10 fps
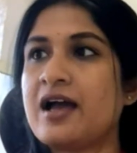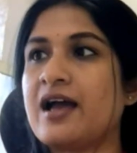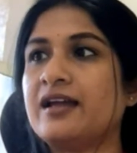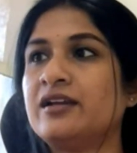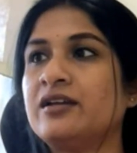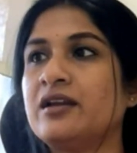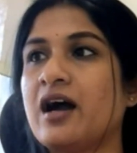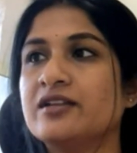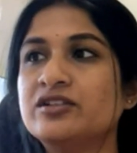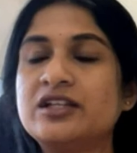And
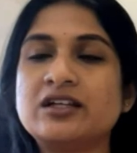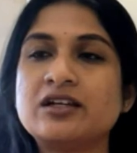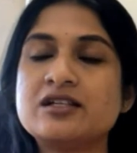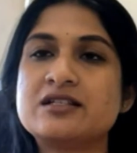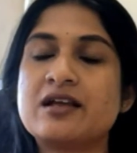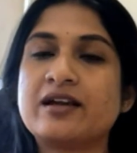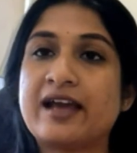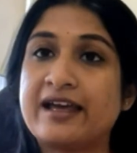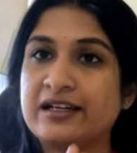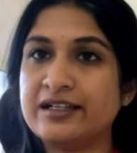other thing is like
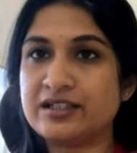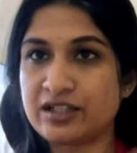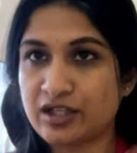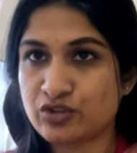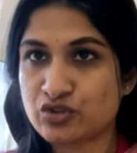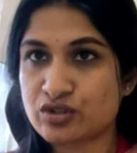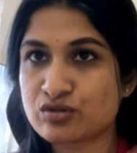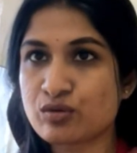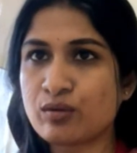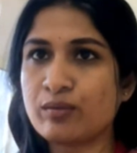early teenage.
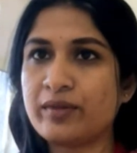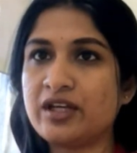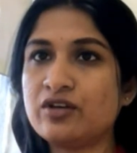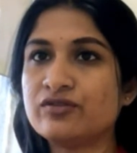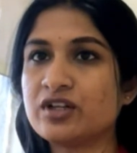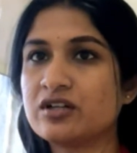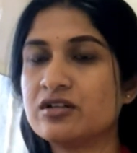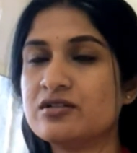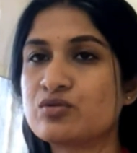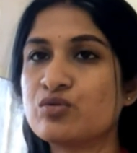So many of the
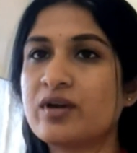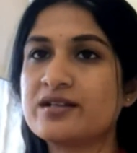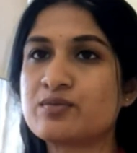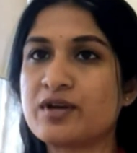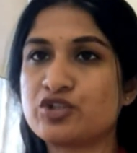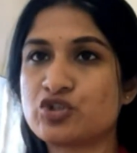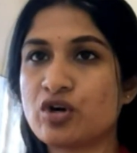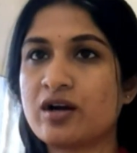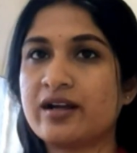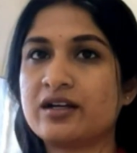girls who gets
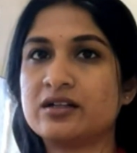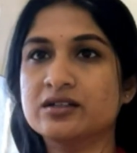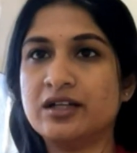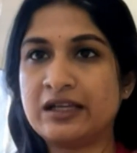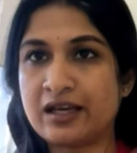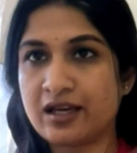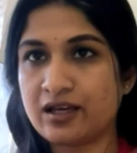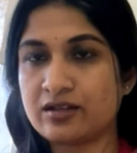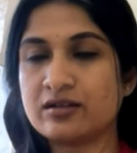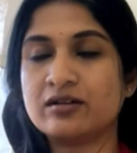matured at early
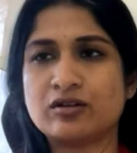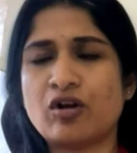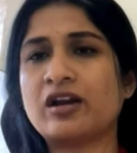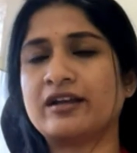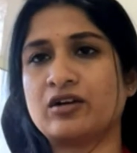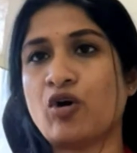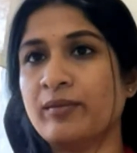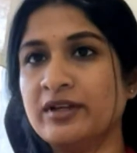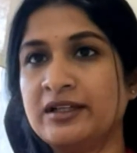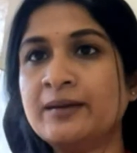age, not like
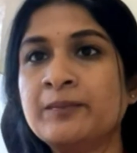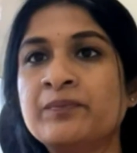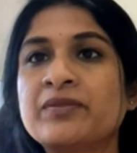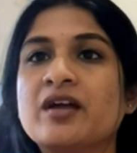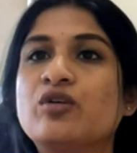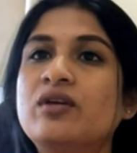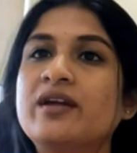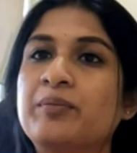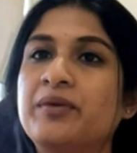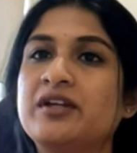normally, don't
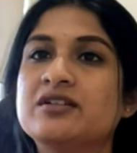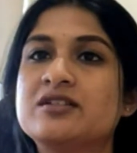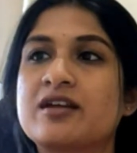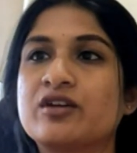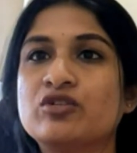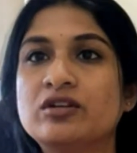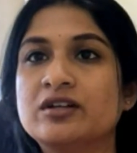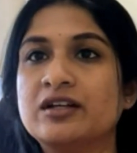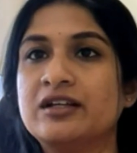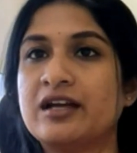get periods
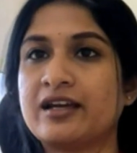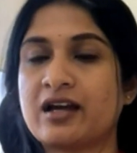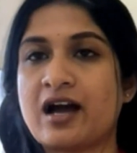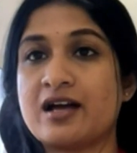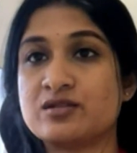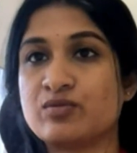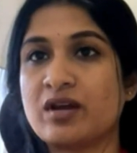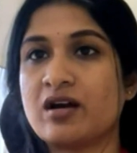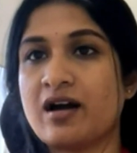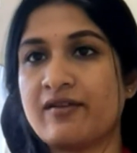regularly like as we
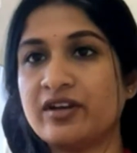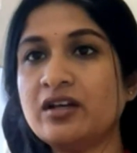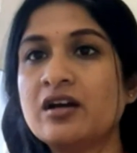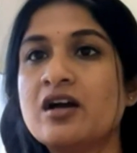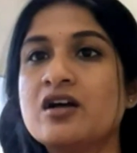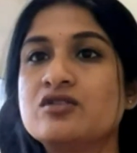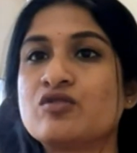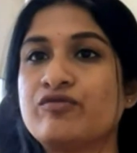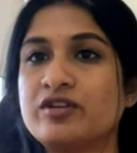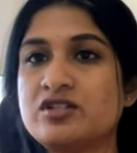are having.
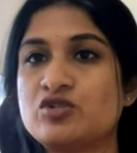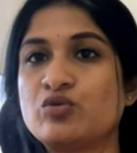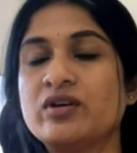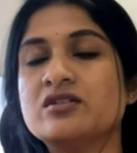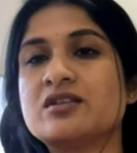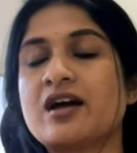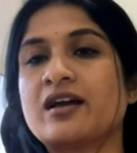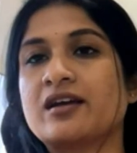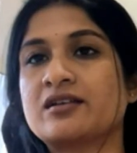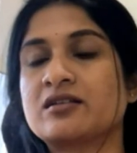So first 2 years,
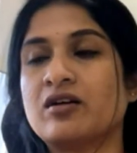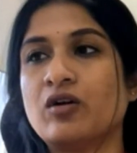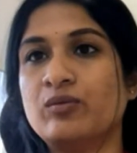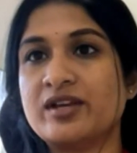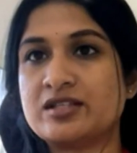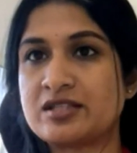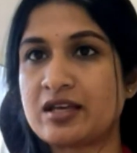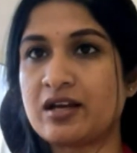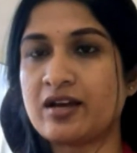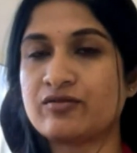I always
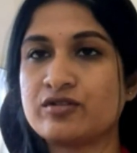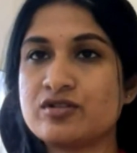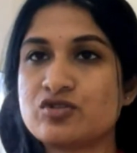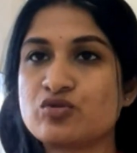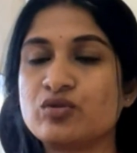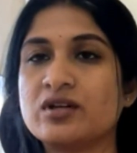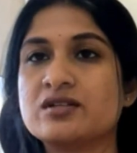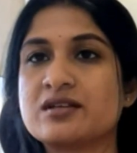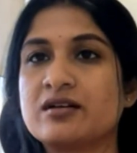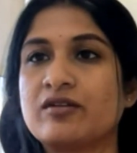say like first 2
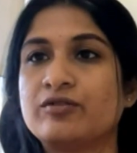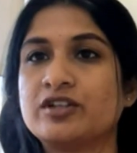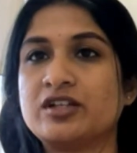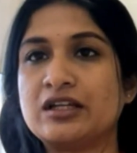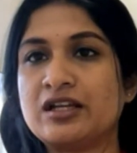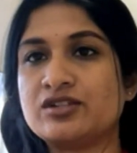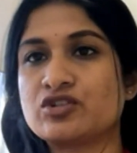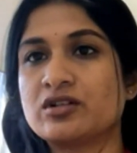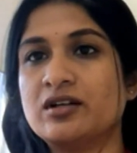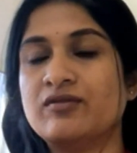years for the teenage
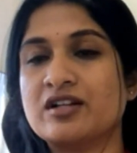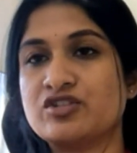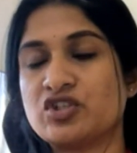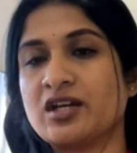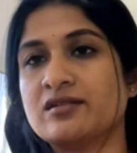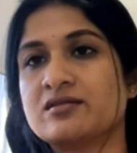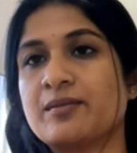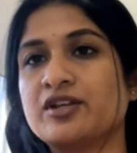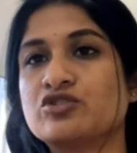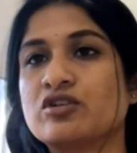girl, once she gets a
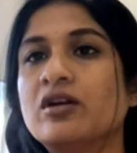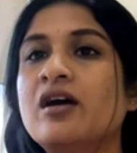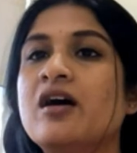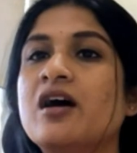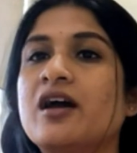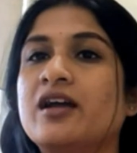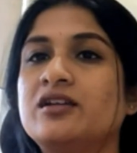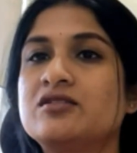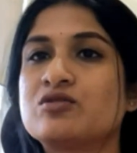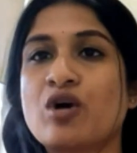mature, it
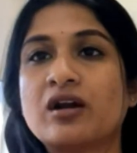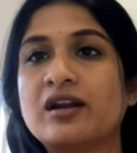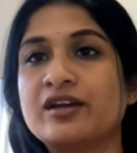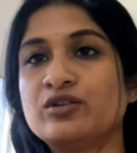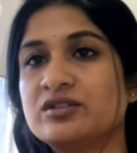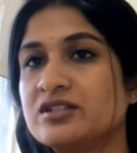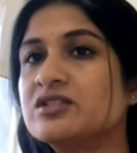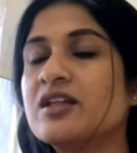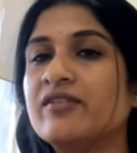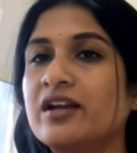is not like
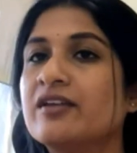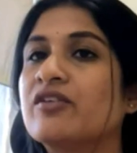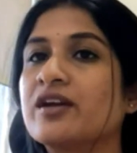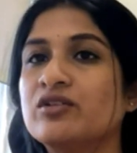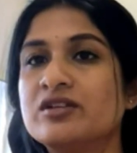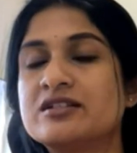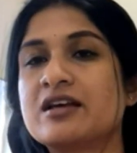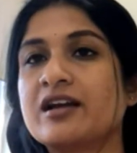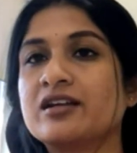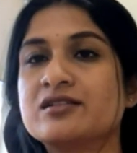they will get regular
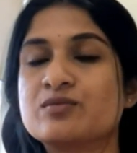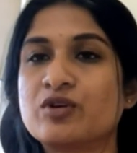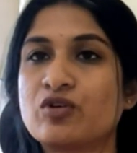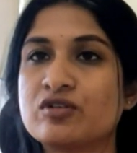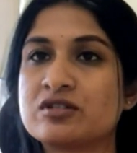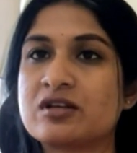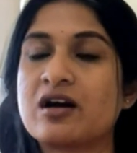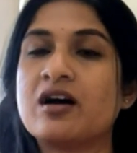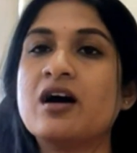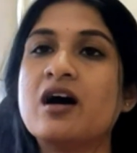cycles, because our